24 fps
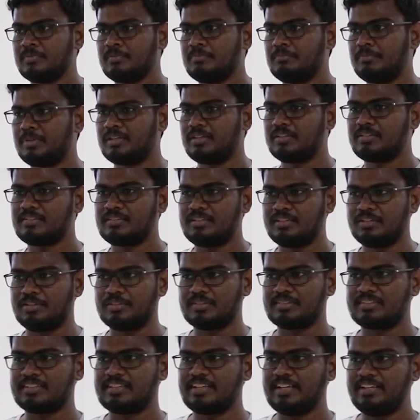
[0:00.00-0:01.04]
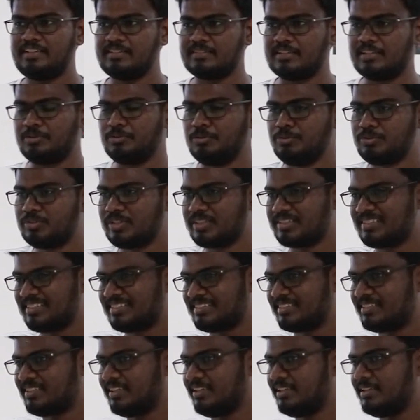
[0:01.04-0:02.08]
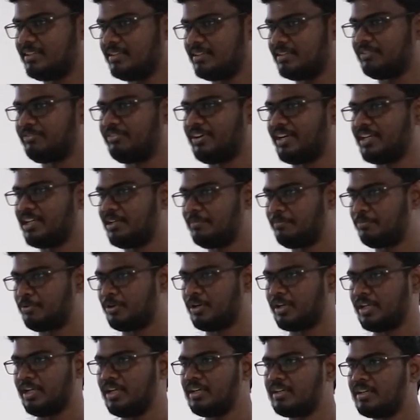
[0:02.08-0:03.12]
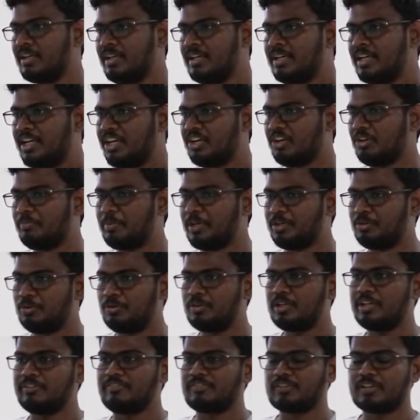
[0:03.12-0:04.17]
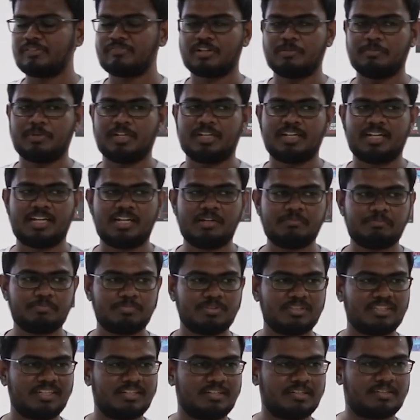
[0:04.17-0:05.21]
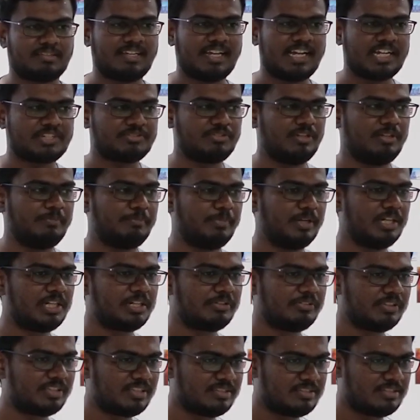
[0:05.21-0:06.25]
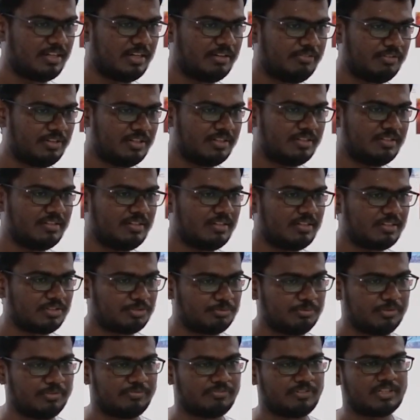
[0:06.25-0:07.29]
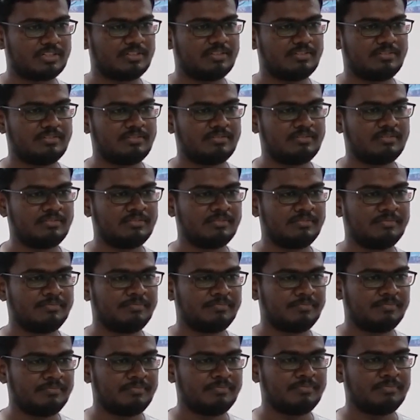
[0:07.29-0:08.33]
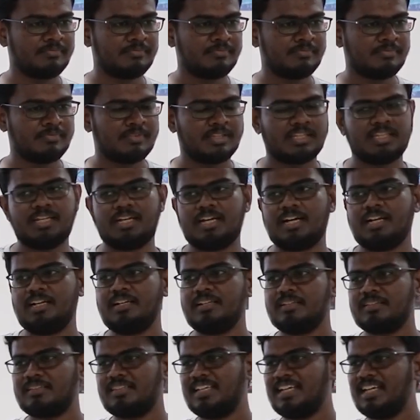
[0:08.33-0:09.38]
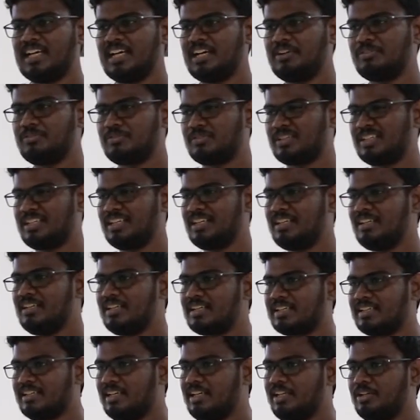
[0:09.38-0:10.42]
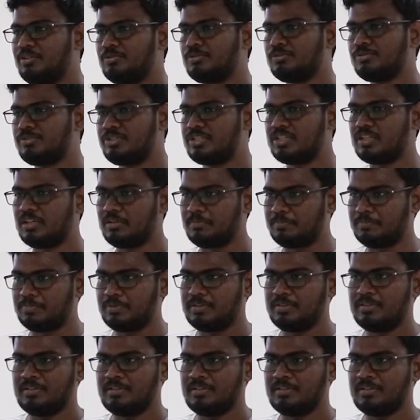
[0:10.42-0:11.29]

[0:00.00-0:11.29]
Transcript: because the screen, the users see the final product, it will be no different from an app that is actually built with Java or Swift. And they have done a really good job